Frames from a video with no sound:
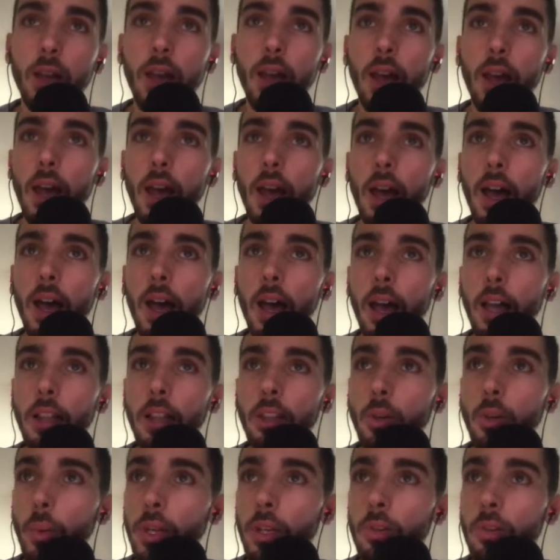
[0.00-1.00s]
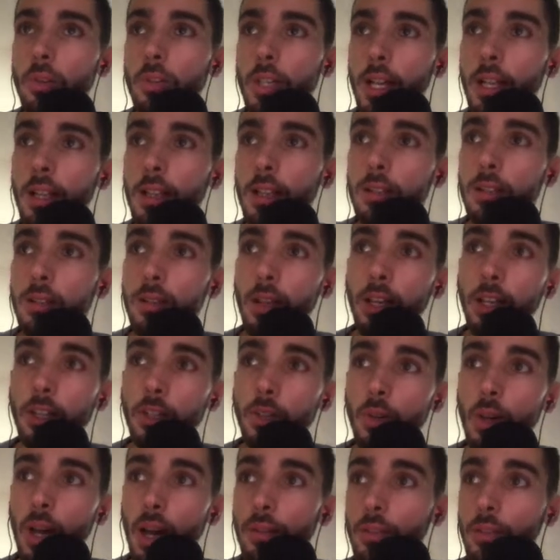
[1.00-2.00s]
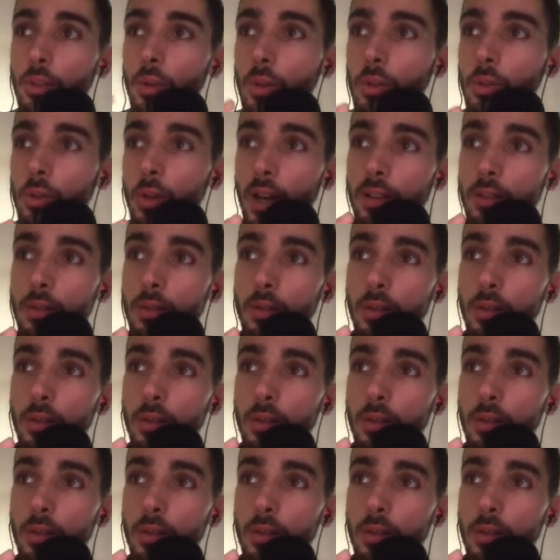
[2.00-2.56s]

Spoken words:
the way you sell it is you have to address